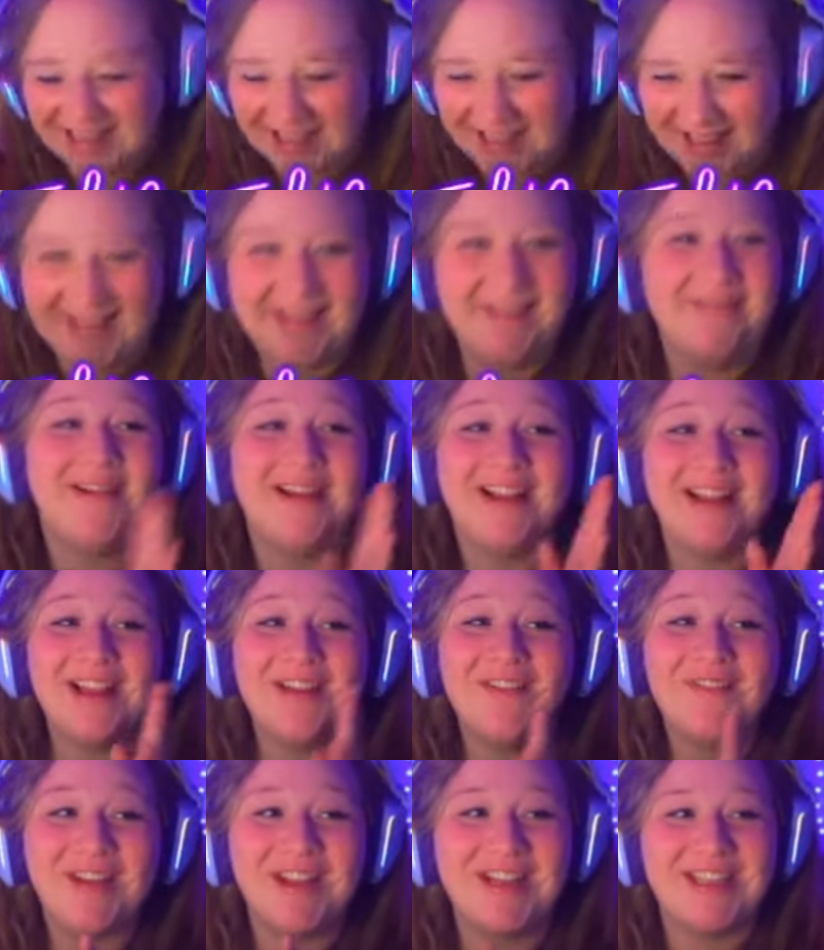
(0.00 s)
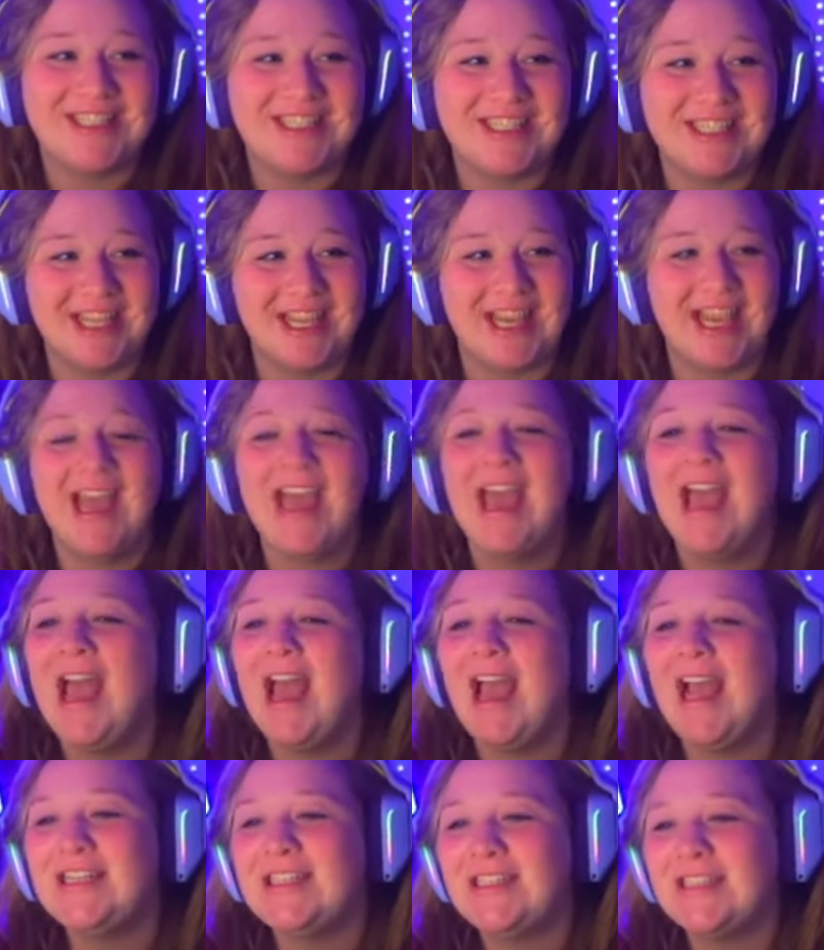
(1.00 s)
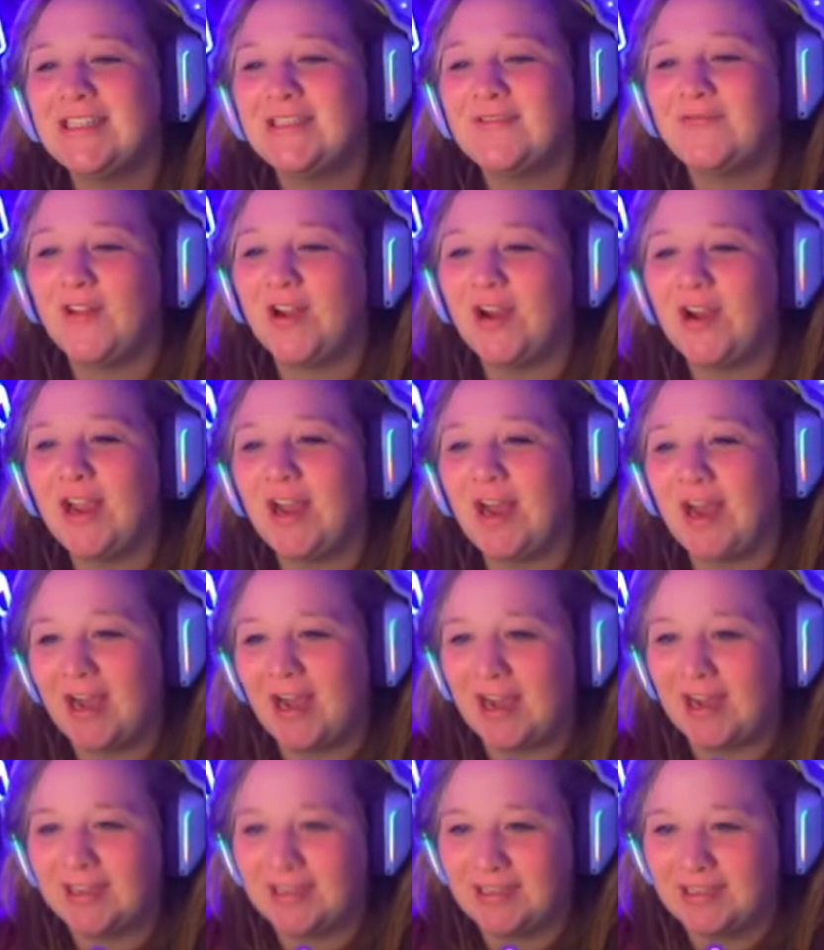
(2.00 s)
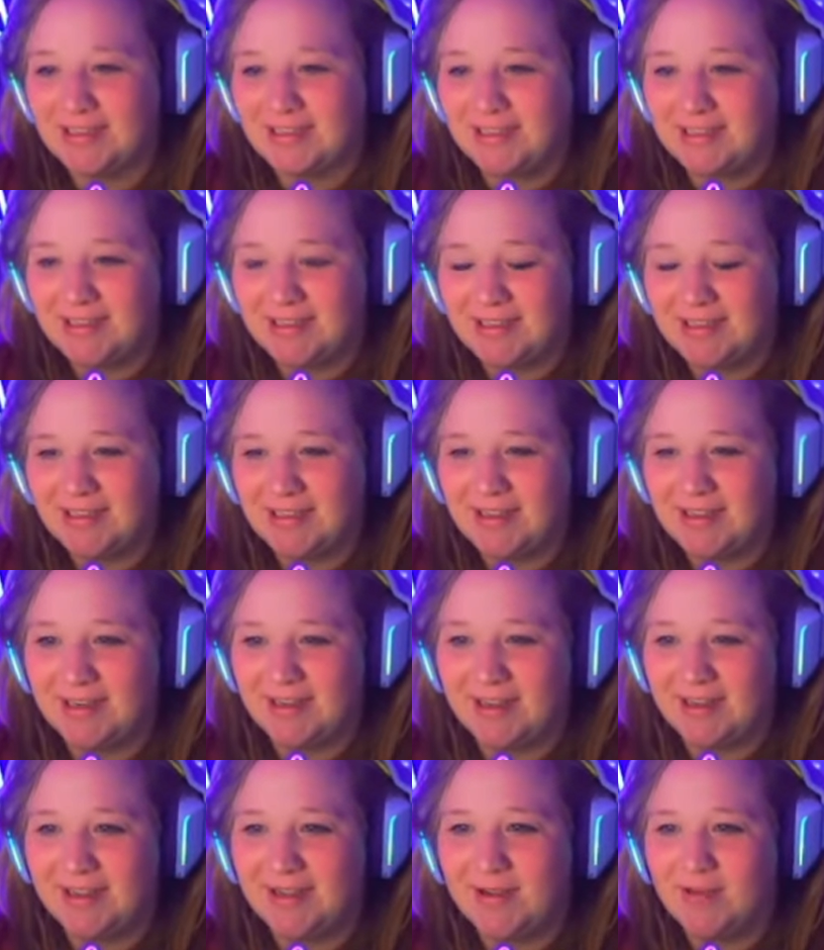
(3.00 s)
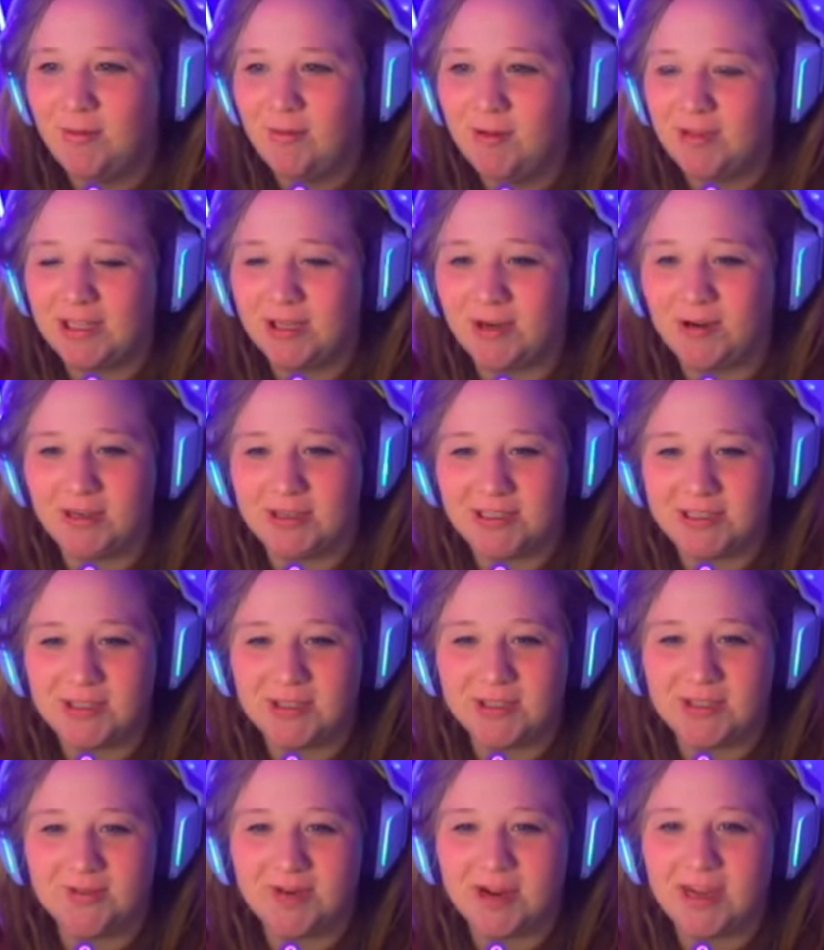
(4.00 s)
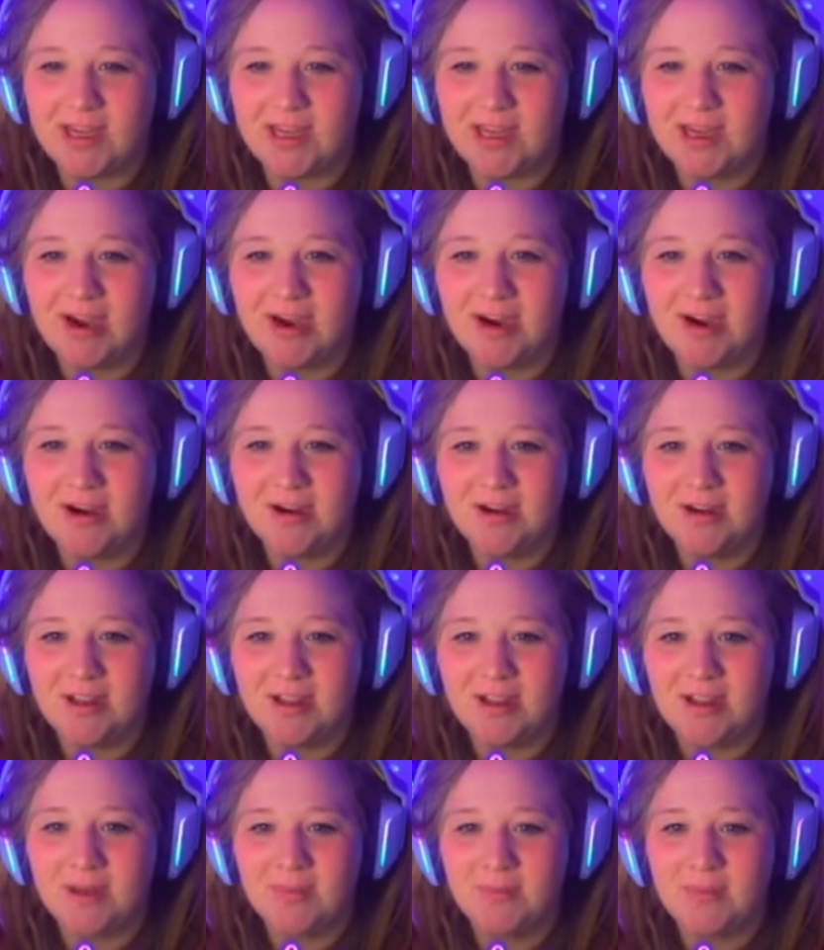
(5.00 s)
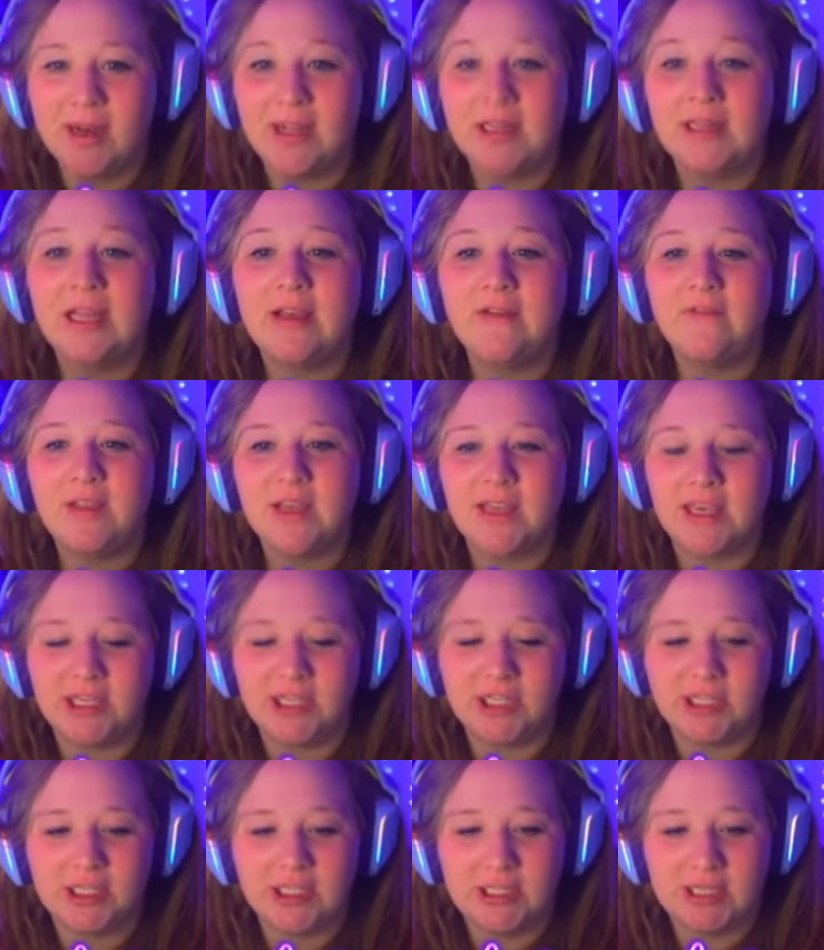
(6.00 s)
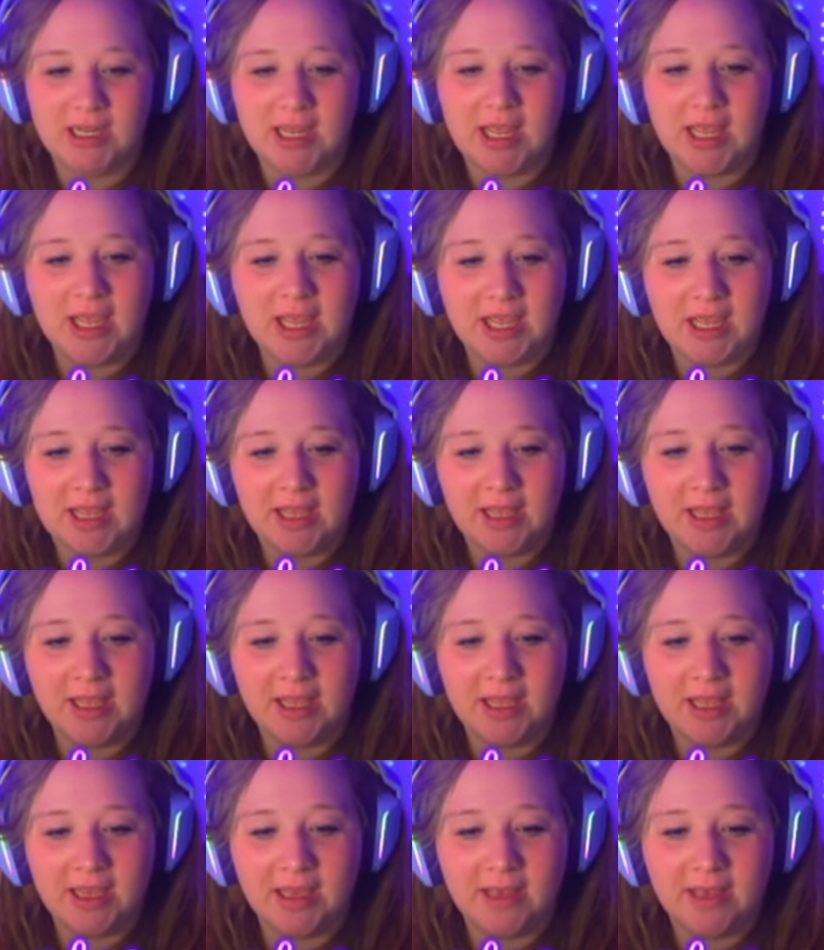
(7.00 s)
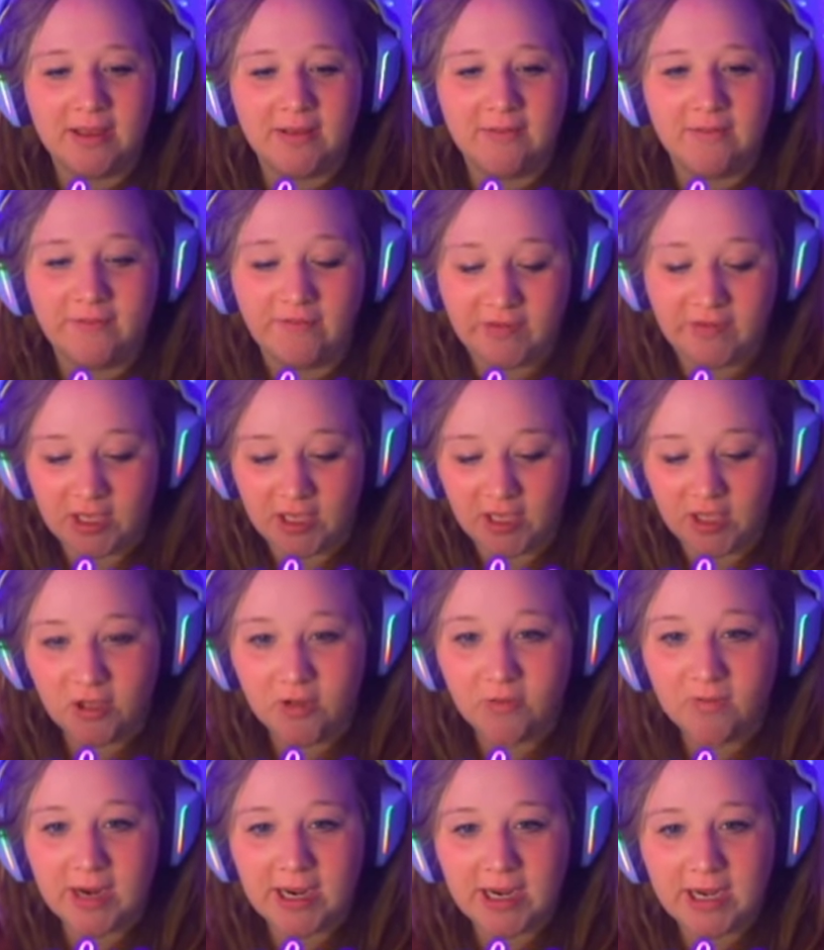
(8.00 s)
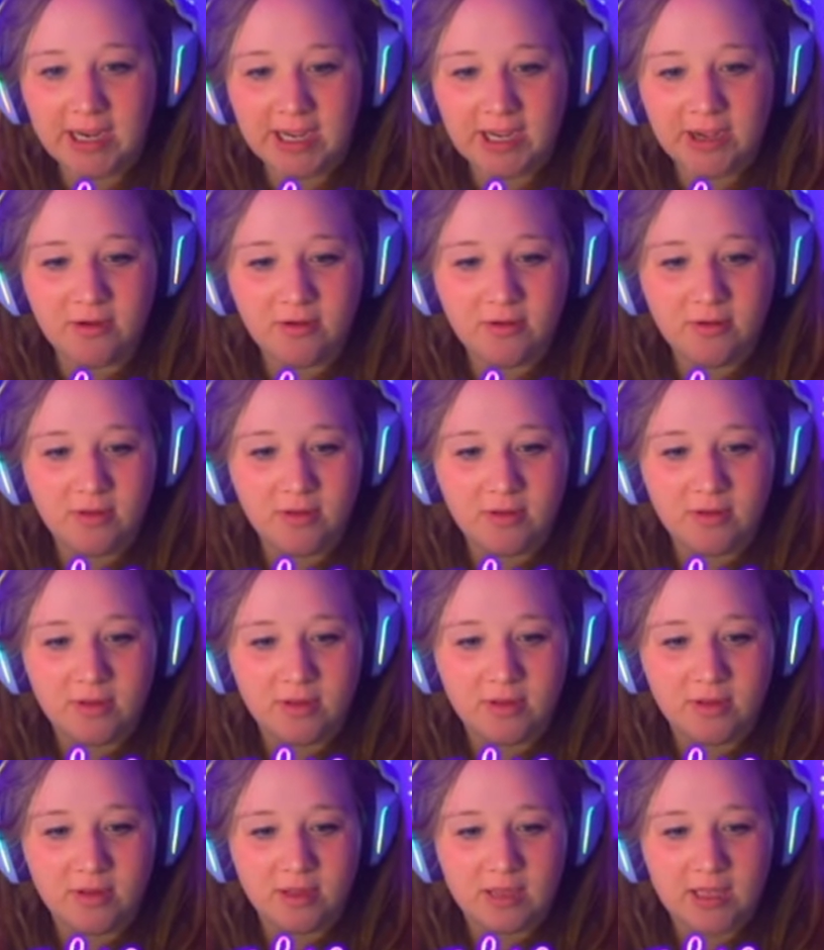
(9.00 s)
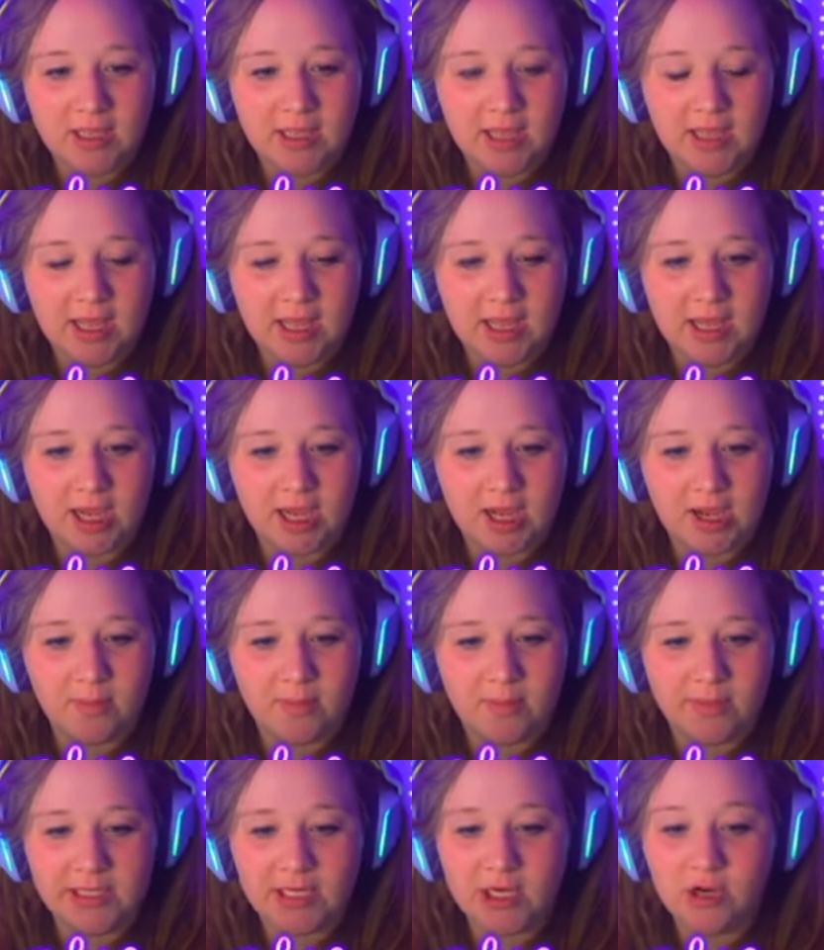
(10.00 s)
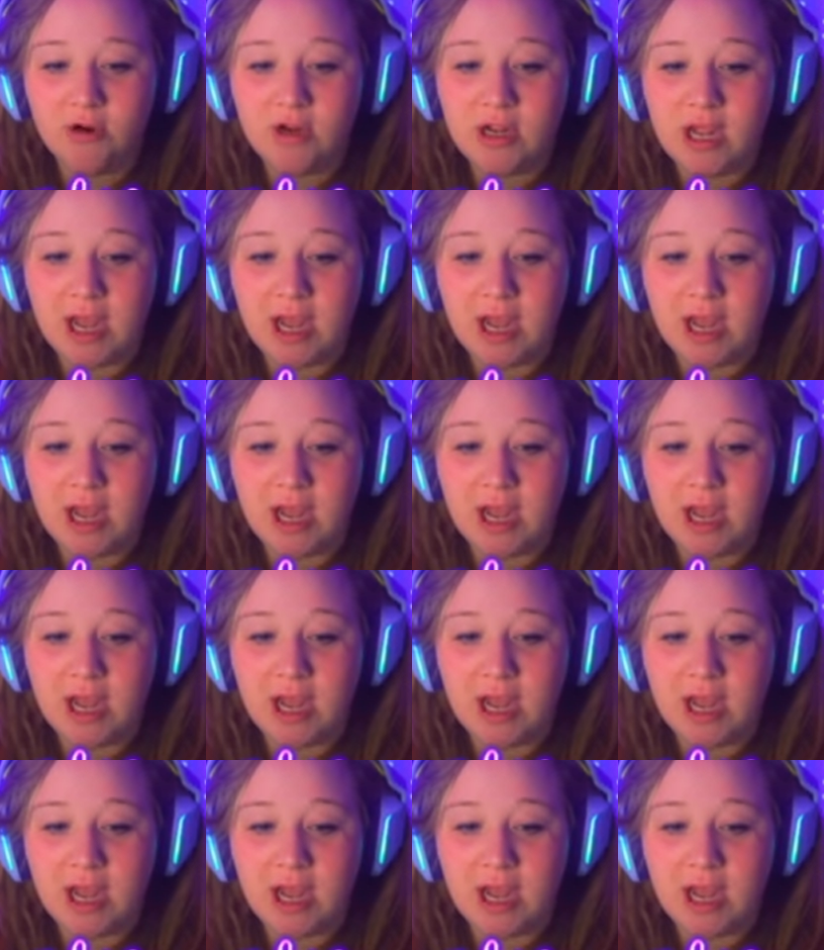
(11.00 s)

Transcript: they will eventually. It's just very odd with the crystals right here. But I love the kitchen like feel right now. Uh, but they don't